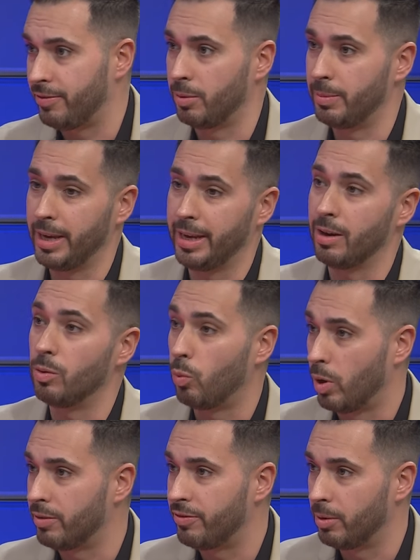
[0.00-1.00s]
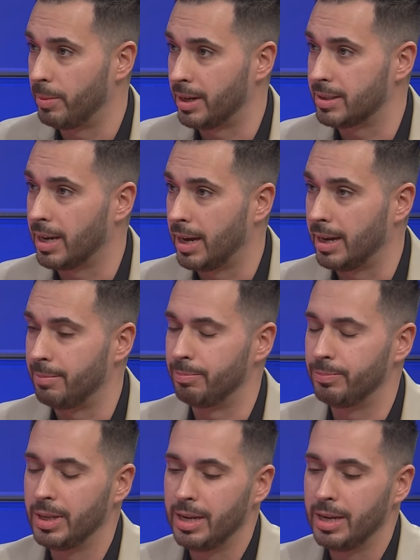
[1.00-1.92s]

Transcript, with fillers: filmmaking one film at a time.